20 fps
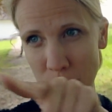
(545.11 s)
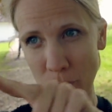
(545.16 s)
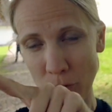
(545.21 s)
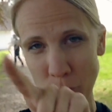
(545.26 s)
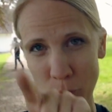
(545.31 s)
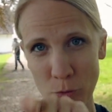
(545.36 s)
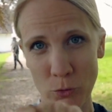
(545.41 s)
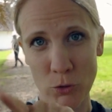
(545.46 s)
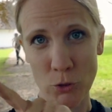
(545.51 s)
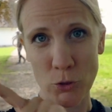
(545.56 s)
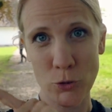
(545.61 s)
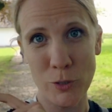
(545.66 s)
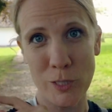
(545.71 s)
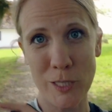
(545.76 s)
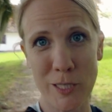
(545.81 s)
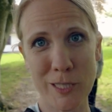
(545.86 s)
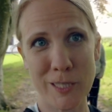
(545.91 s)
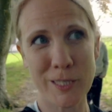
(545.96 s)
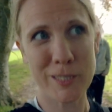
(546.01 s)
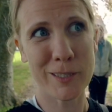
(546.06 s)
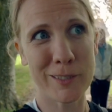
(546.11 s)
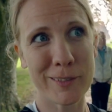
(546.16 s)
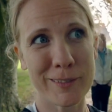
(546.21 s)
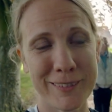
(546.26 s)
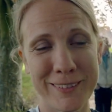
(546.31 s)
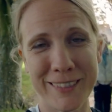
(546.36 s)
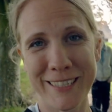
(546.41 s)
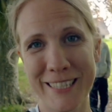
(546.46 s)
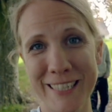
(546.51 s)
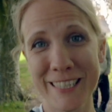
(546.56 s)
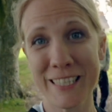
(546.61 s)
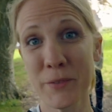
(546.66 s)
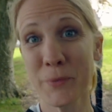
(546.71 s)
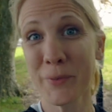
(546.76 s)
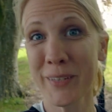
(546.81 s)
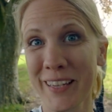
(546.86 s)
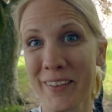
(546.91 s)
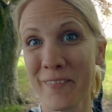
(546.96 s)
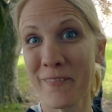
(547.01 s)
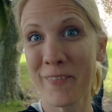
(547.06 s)
through the trees, so let's see if
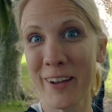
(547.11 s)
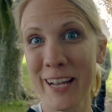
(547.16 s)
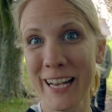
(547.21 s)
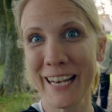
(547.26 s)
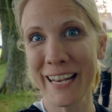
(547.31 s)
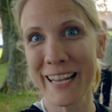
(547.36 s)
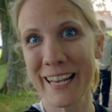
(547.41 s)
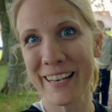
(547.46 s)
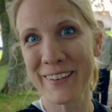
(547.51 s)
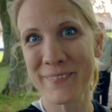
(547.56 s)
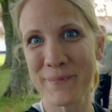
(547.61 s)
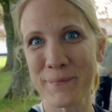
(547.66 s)
we can find it.